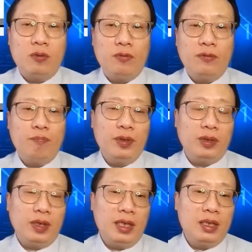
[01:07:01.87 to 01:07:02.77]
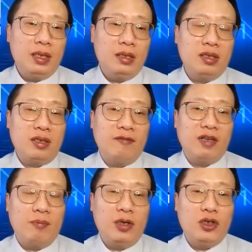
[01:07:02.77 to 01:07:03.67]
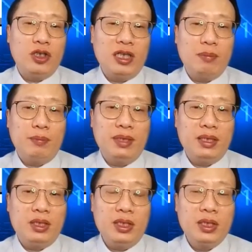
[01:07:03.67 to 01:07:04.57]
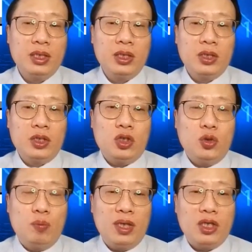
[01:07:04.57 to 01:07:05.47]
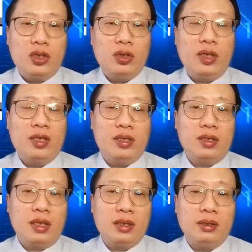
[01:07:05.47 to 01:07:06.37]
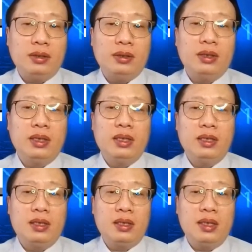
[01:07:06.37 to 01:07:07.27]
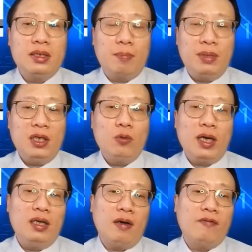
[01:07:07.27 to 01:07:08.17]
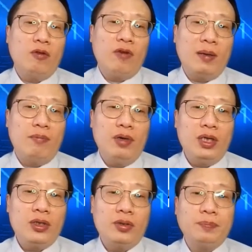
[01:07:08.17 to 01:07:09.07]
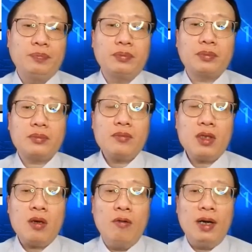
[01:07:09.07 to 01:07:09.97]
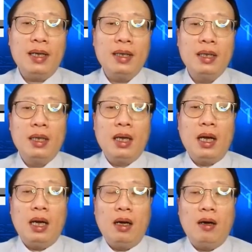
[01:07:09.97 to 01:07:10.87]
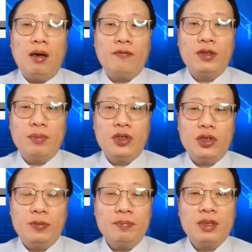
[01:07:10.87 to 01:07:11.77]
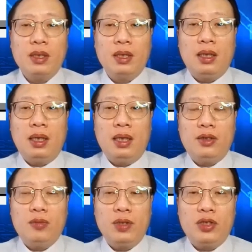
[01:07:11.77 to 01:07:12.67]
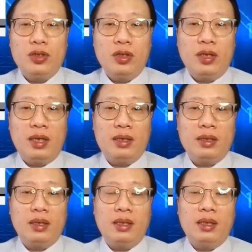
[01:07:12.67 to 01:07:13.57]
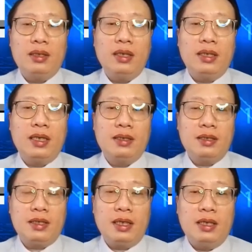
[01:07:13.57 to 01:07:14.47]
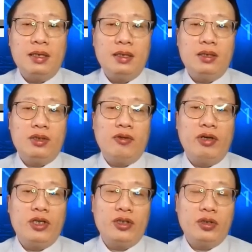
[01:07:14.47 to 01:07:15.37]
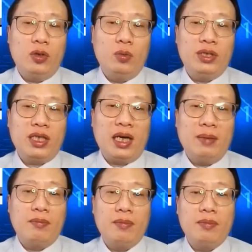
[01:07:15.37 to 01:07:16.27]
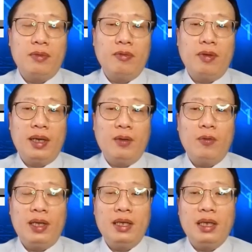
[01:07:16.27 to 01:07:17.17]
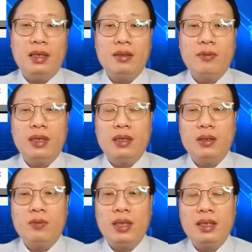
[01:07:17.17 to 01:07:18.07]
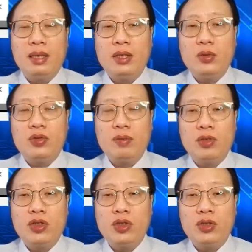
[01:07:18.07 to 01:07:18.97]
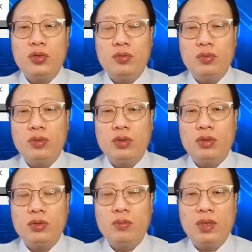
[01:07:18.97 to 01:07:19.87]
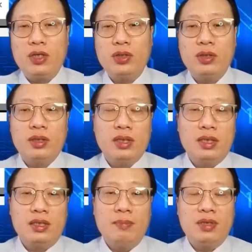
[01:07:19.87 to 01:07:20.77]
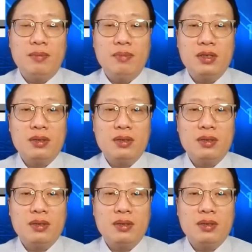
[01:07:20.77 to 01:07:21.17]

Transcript: with built-in sound vibration capability to measure the signal, in this case the peak value of the vibration, right, of the machine, and to make sure that they can detect any deterioration over time, right? When they use the machine to measure symptoms.